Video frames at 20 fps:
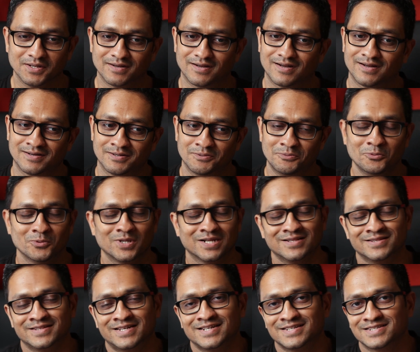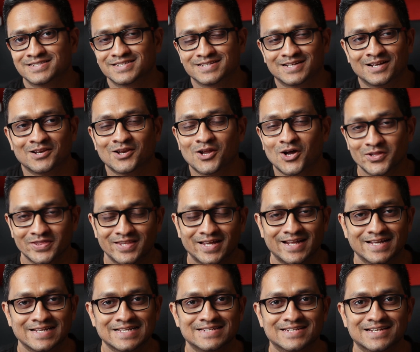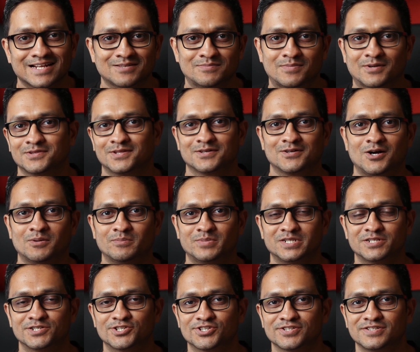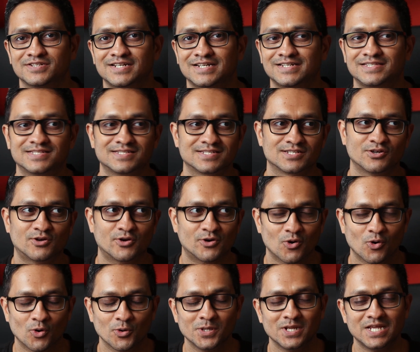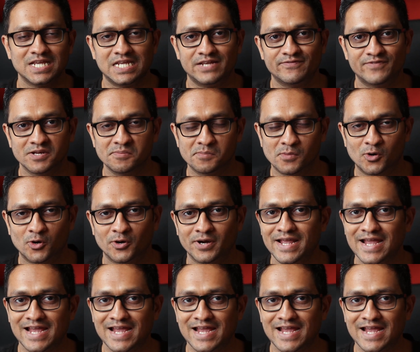Uh, well, there's a lot that I can tell about the competition. It's grown even more.